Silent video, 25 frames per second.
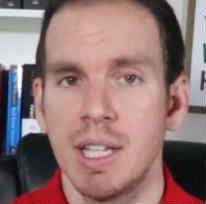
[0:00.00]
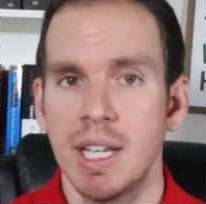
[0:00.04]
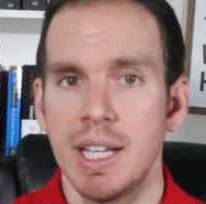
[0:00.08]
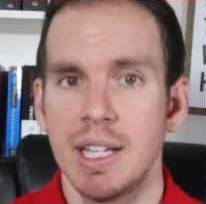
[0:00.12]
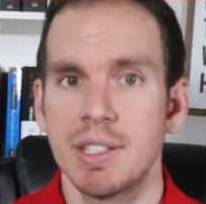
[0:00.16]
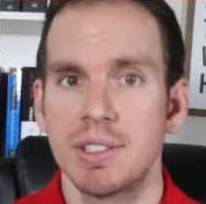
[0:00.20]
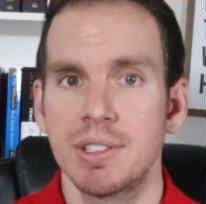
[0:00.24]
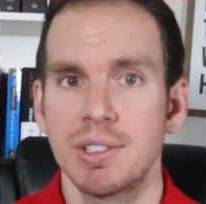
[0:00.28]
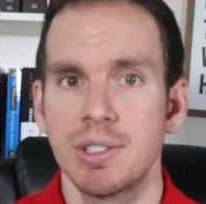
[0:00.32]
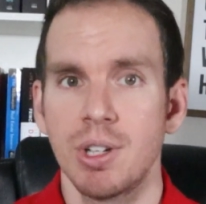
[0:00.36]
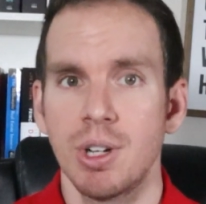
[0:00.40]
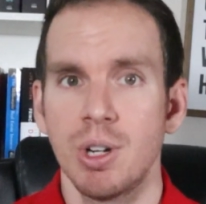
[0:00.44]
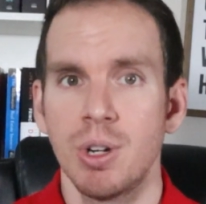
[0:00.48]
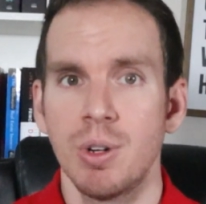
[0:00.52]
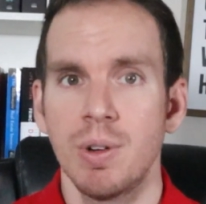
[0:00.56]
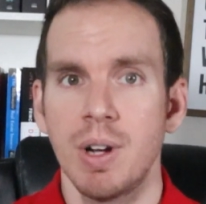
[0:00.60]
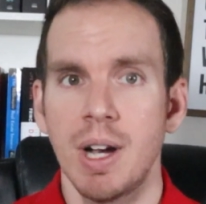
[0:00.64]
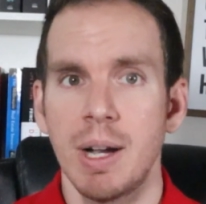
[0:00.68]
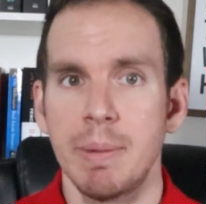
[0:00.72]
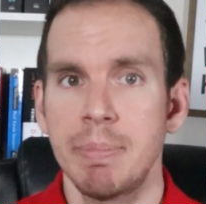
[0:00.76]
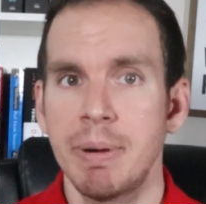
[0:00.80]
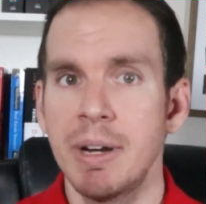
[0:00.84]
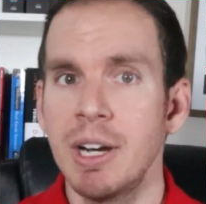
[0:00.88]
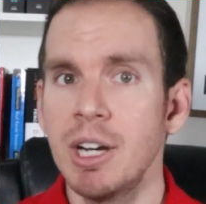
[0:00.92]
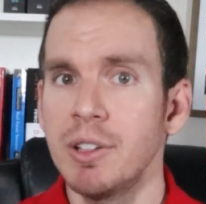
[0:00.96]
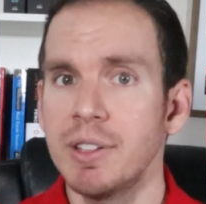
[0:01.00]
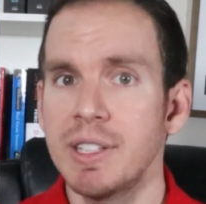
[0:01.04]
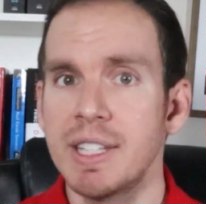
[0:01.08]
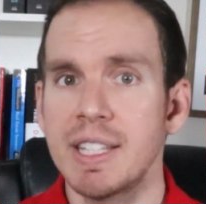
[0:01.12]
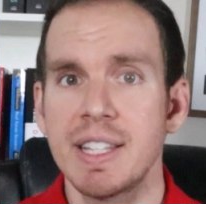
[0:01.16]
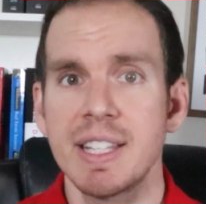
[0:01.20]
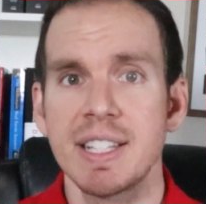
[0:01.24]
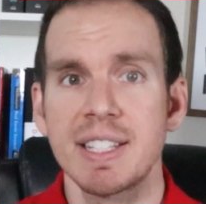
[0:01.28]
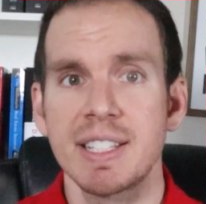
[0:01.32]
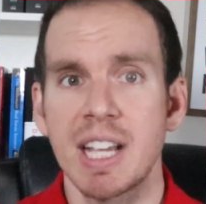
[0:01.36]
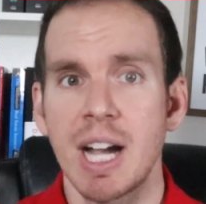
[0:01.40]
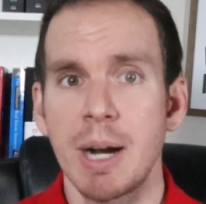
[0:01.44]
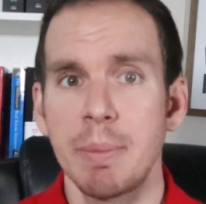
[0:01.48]
And so apparently
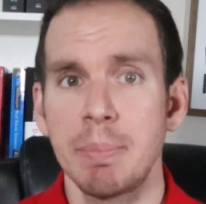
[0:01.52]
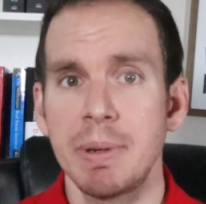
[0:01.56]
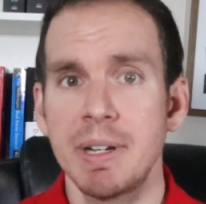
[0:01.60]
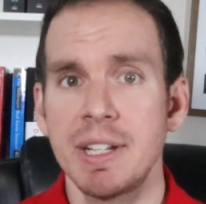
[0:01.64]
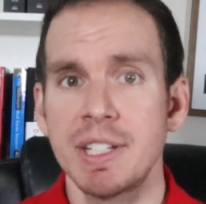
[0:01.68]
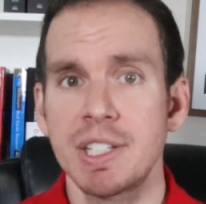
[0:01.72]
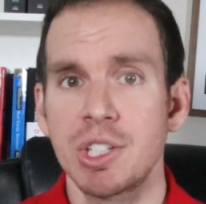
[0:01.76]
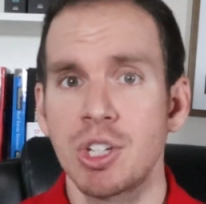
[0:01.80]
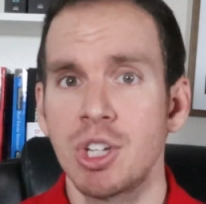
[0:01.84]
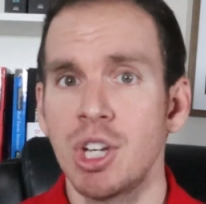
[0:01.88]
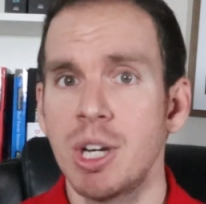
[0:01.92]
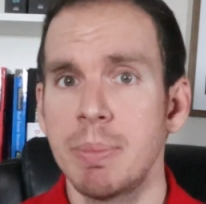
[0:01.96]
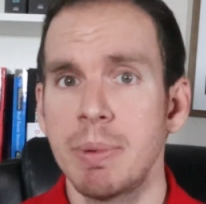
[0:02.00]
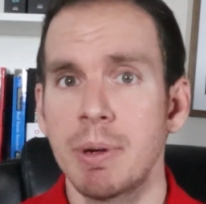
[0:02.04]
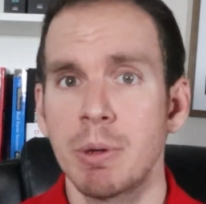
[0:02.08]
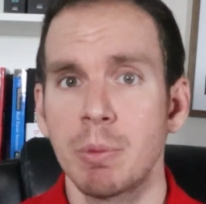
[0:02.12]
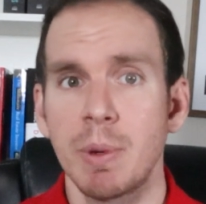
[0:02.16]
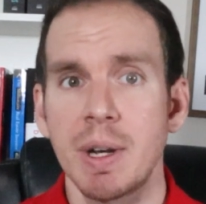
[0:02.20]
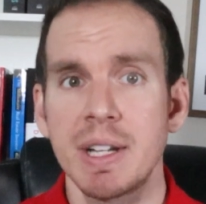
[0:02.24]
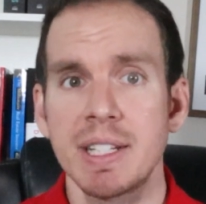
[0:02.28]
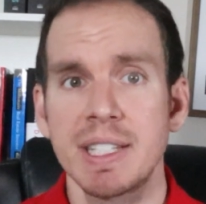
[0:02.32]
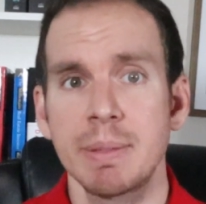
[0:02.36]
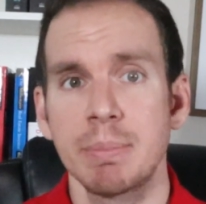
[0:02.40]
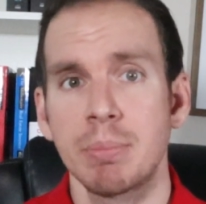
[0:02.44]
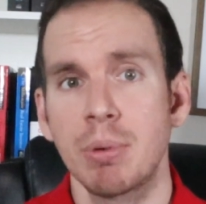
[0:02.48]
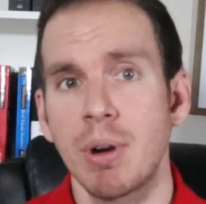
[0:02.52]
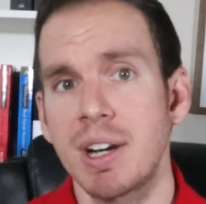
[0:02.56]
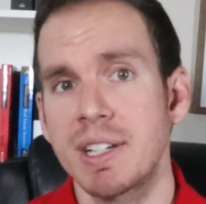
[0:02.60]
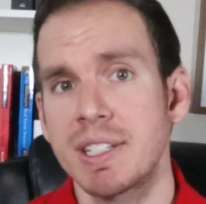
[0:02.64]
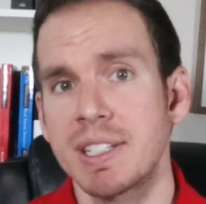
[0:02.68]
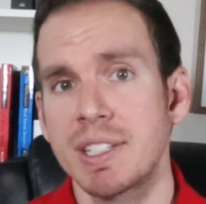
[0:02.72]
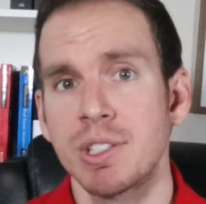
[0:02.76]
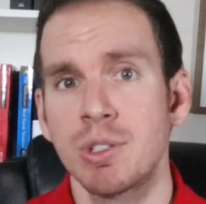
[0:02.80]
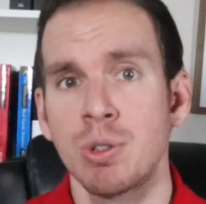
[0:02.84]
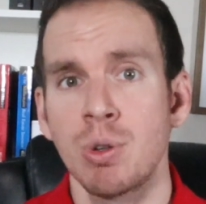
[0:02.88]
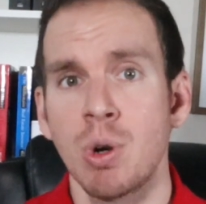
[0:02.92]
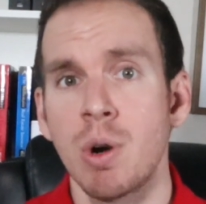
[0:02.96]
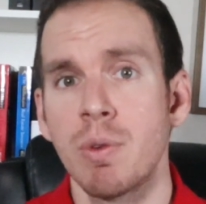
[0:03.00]
these companies could have been raising
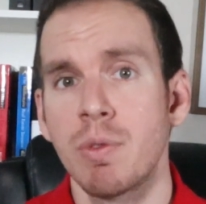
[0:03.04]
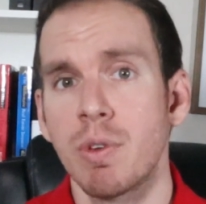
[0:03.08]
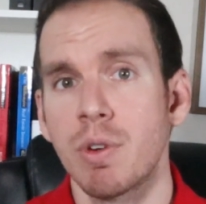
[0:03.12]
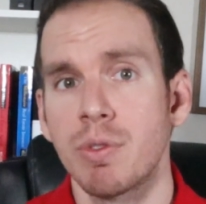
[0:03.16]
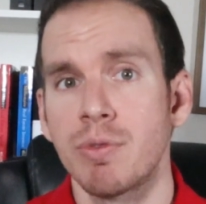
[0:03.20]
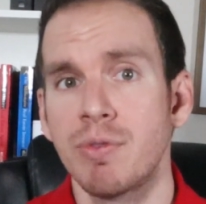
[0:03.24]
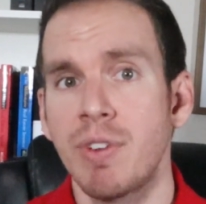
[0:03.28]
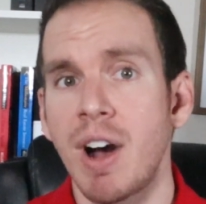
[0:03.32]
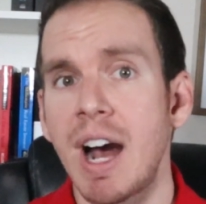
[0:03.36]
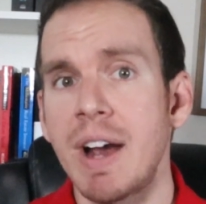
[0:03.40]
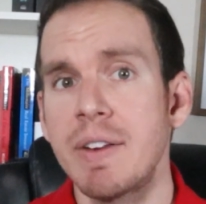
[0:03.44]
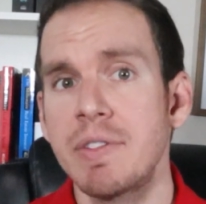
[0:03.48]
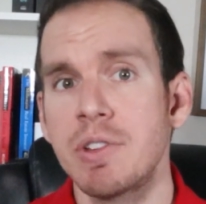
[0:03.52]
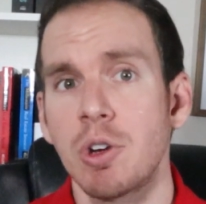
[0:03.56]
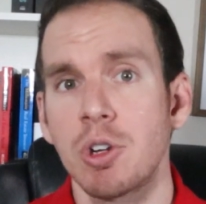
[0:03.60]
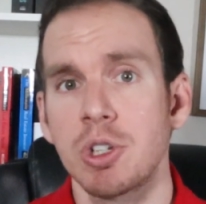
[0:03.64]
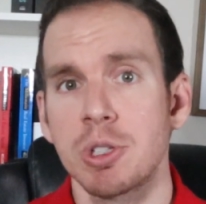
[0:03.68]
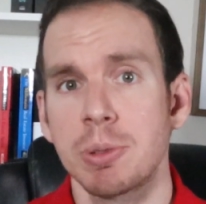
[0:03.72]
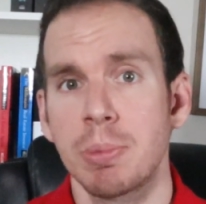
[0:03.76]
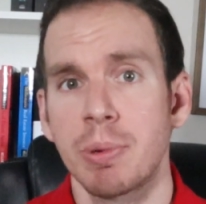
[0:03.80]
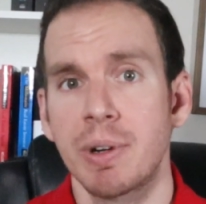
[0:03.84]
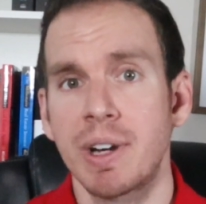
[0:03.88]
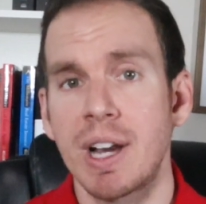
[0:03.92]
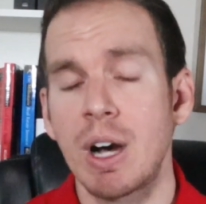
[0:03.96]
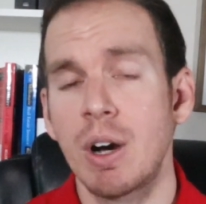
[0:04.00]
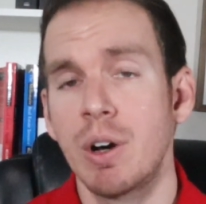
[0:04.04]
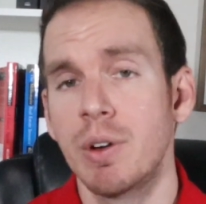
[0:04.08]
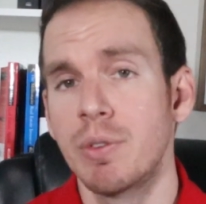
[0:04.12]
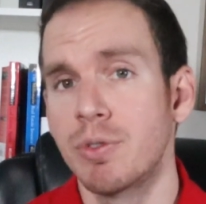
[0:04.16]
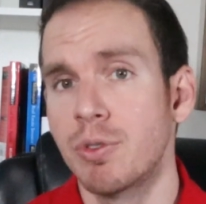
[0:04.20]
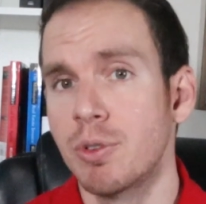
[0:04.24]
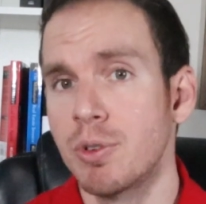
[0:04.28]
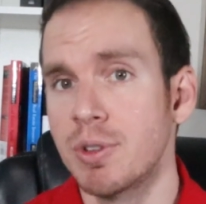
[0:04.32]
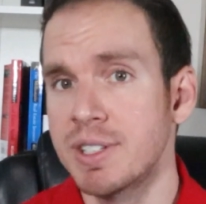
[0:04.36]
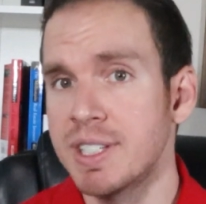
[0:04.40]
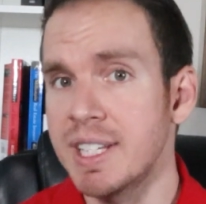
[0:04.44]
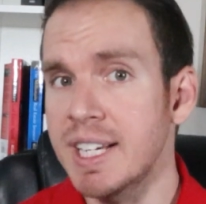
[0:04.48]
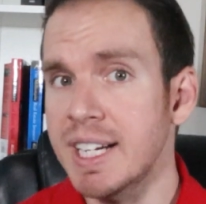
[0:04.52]
prices to over $5 per gallon
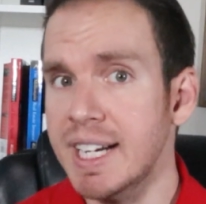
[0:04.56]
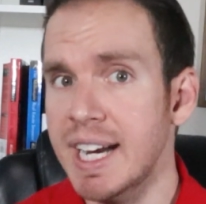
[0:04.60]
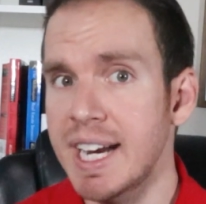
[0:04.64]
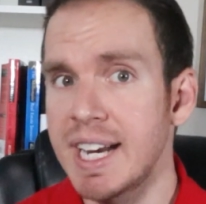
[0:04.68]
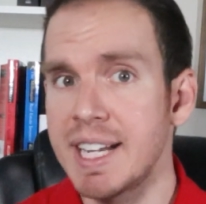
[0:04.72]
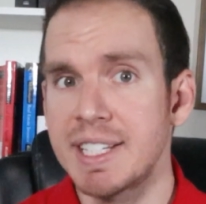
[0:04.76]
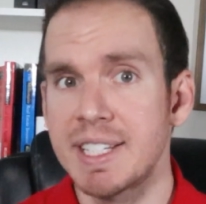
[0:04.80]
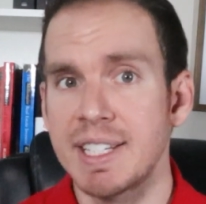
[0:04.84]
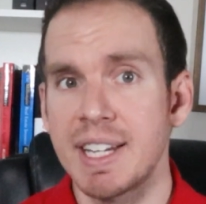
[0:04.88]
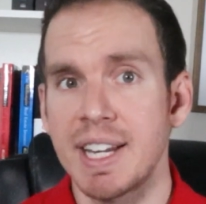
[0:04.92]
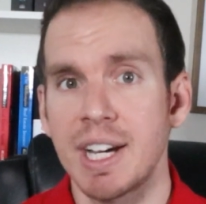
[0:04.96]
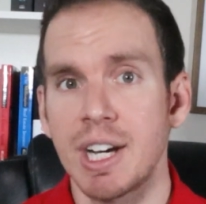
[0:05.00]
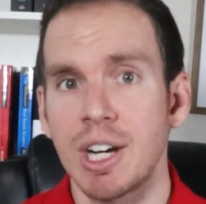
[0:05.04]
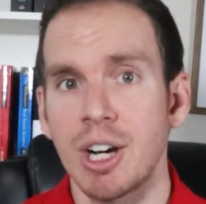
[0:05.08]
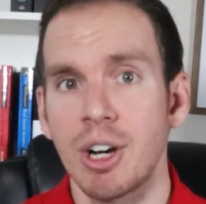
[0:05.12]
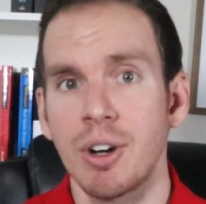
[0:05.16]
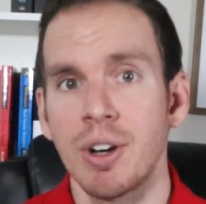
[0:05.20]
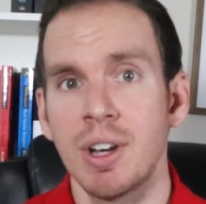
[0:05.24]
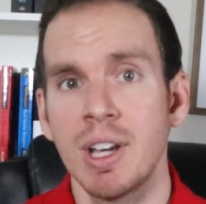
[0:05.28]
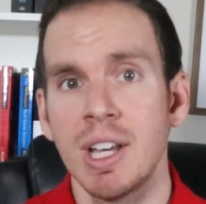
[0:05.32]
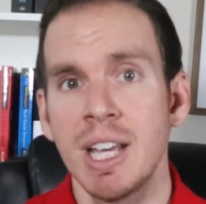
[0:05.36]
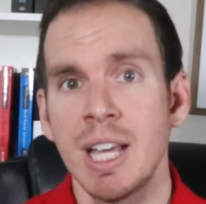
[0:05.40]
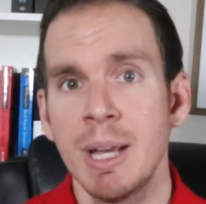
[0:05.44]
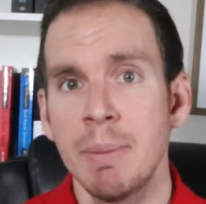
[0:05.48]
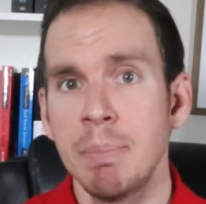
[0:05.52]
for decades now,